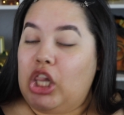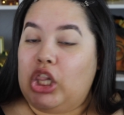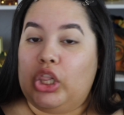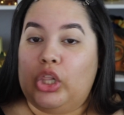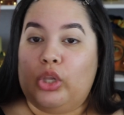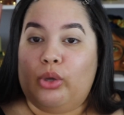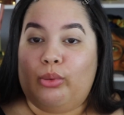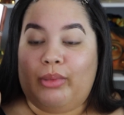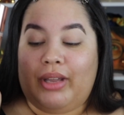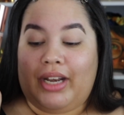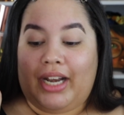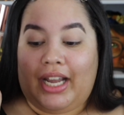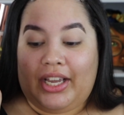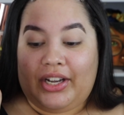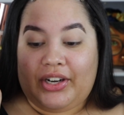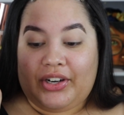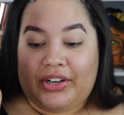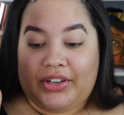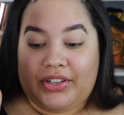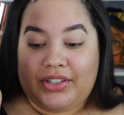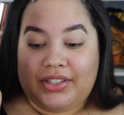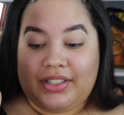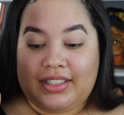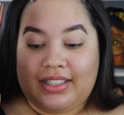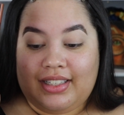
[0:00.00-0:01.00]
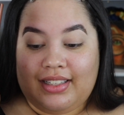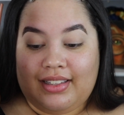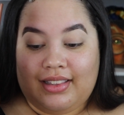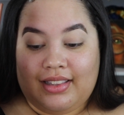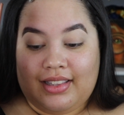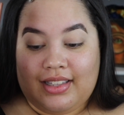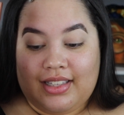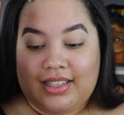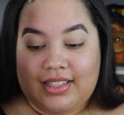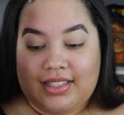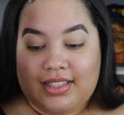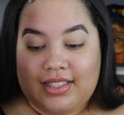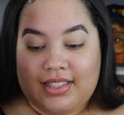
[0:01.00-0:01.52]
illuminator in
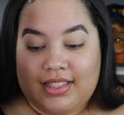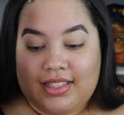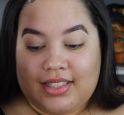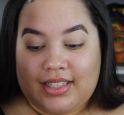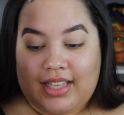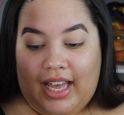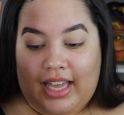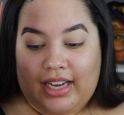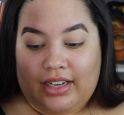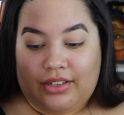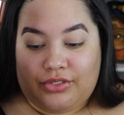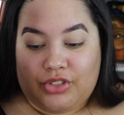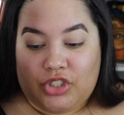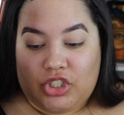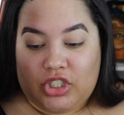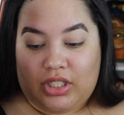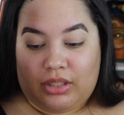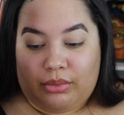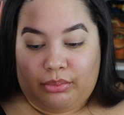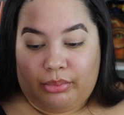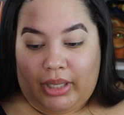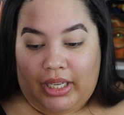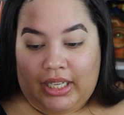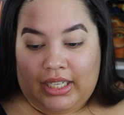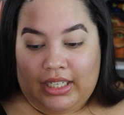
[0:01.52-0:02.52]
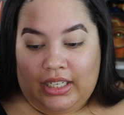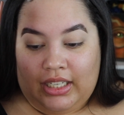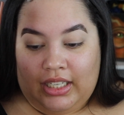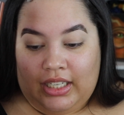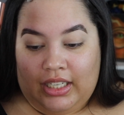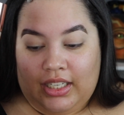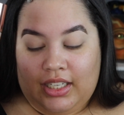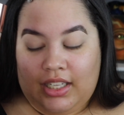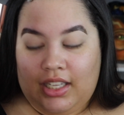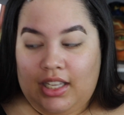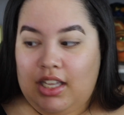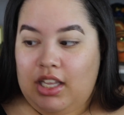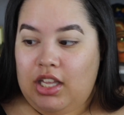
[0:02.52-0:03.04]
this kind of
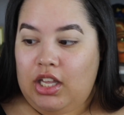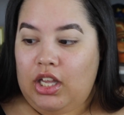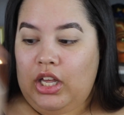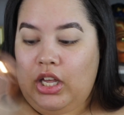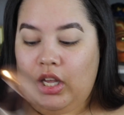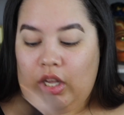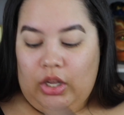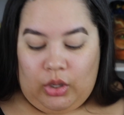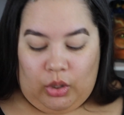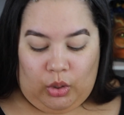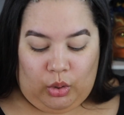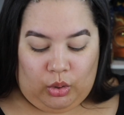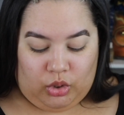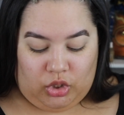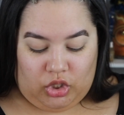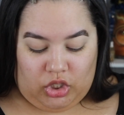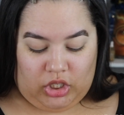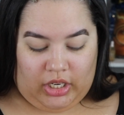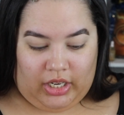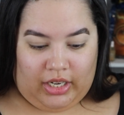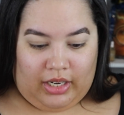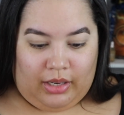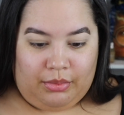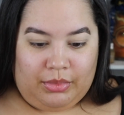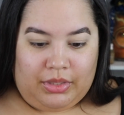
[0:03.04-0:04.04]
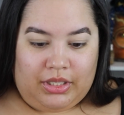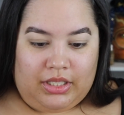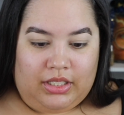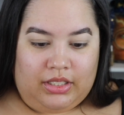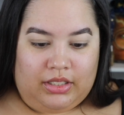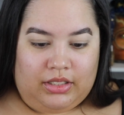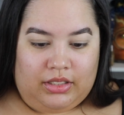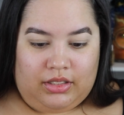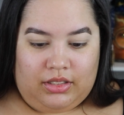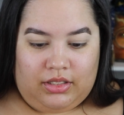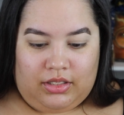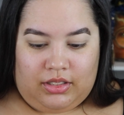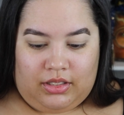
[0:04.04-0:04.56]
champagne-y gold shade. I'm gonna...